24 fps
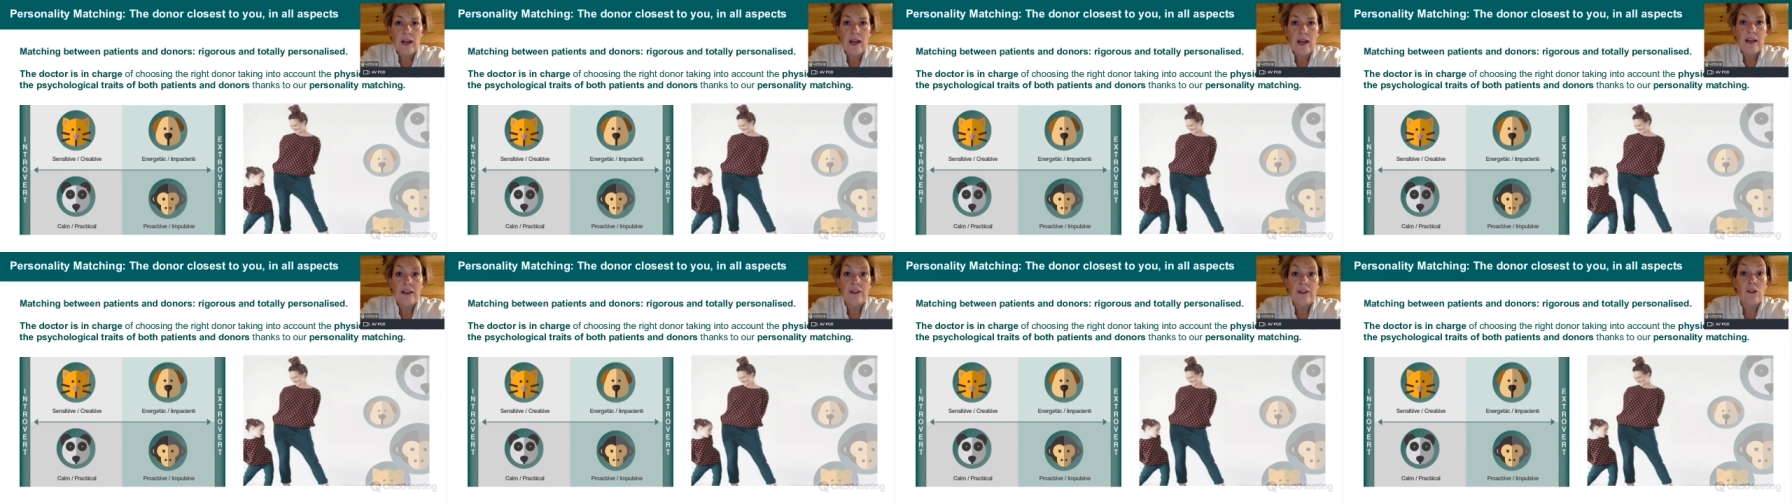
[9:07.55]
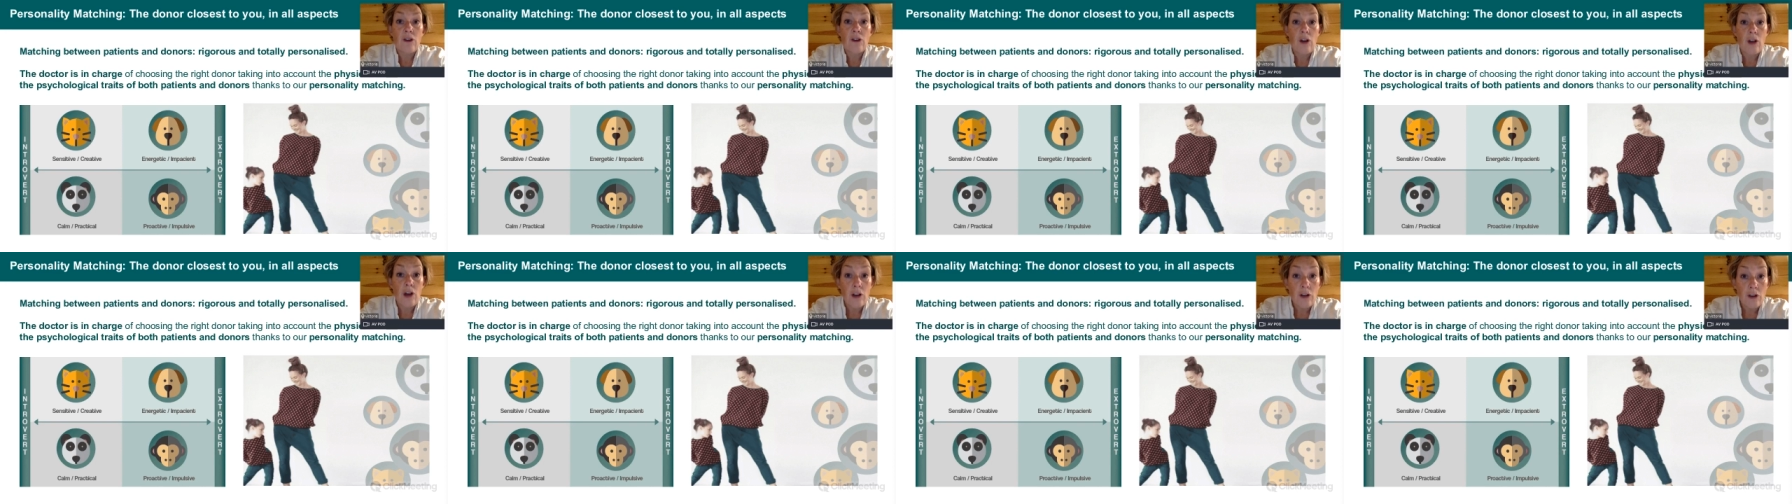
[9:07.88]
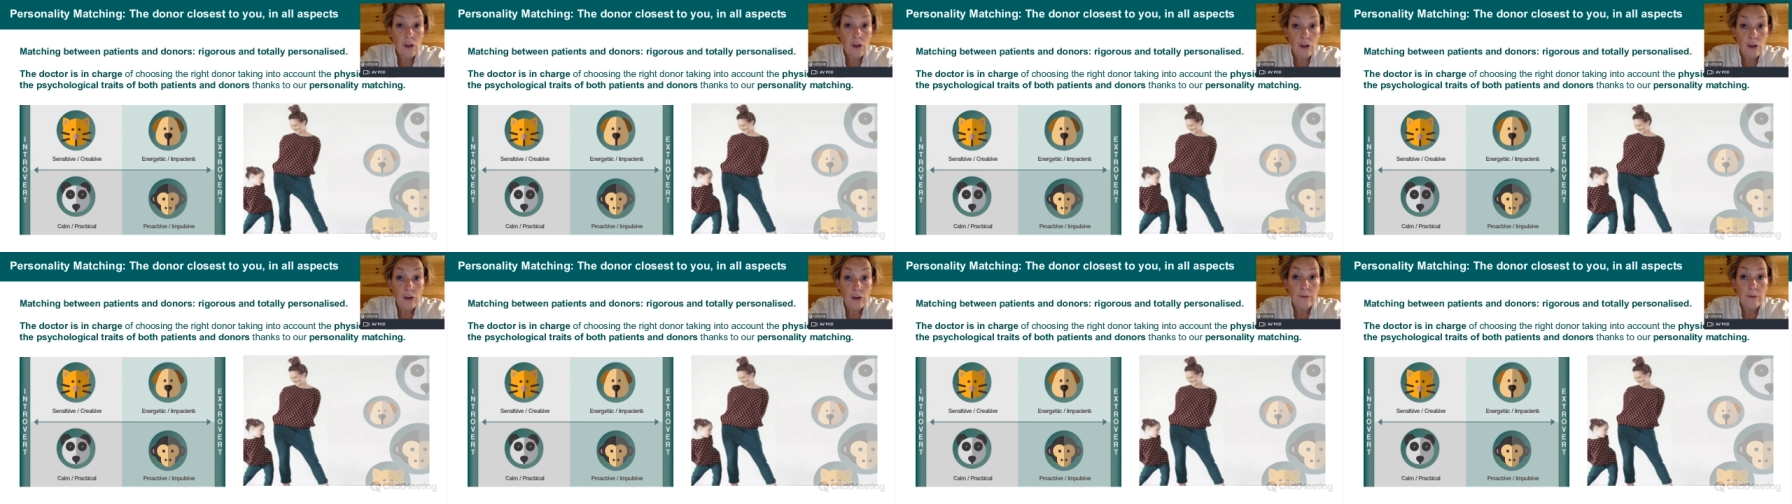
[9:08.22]
and
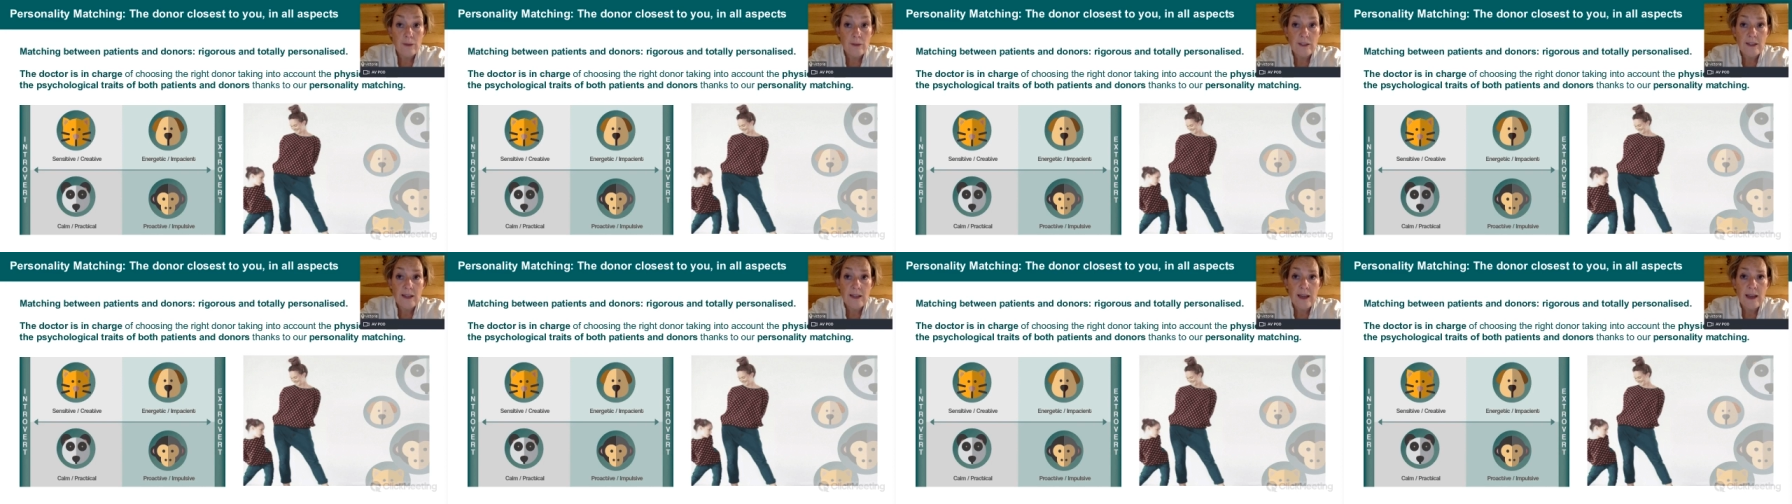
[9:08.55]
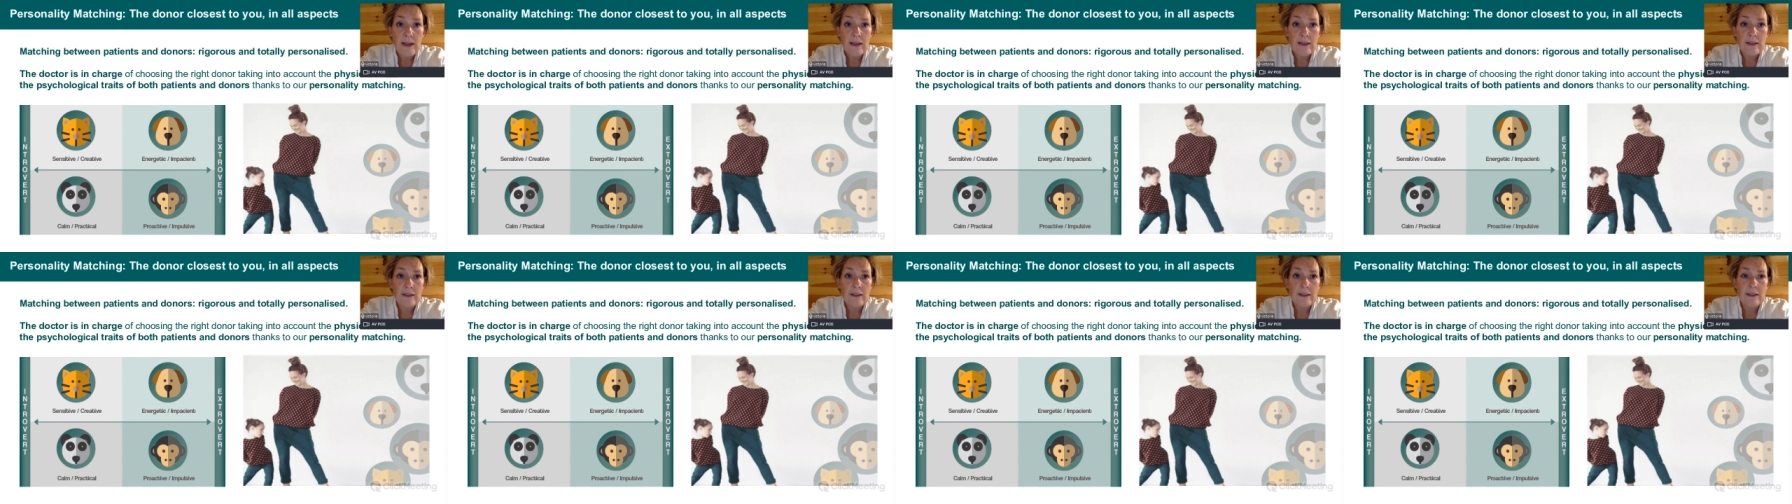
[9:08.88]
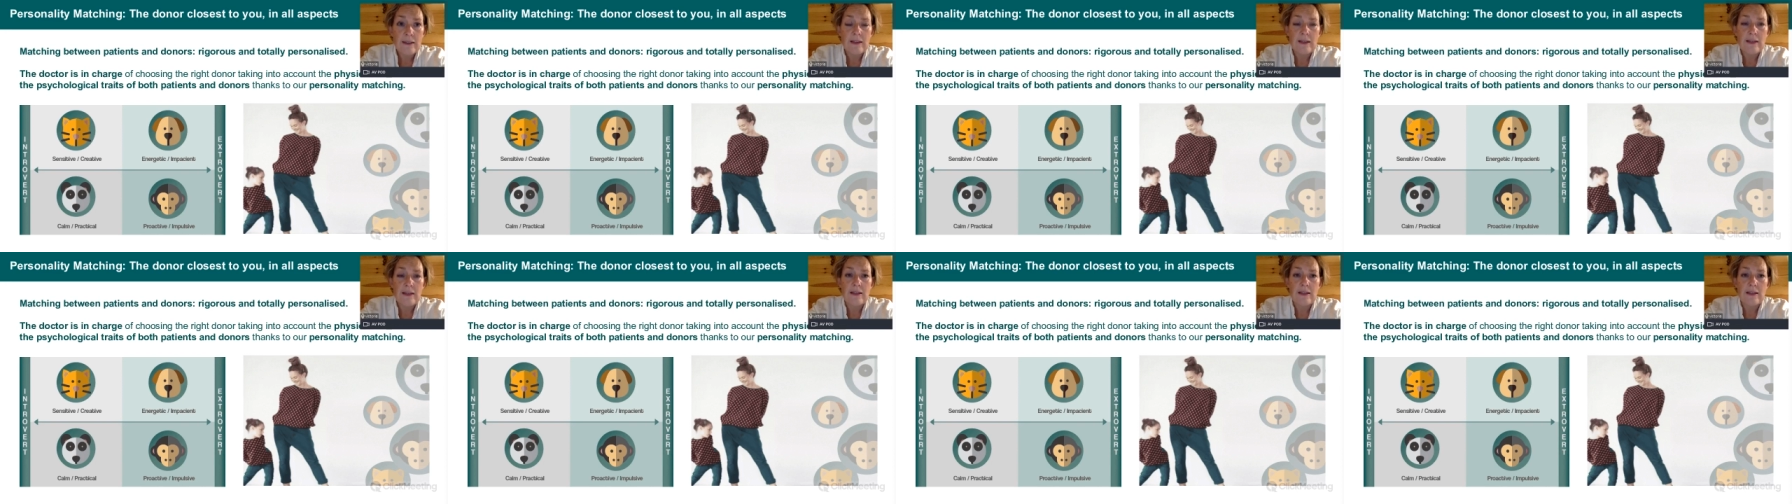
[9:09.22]
anonymous act,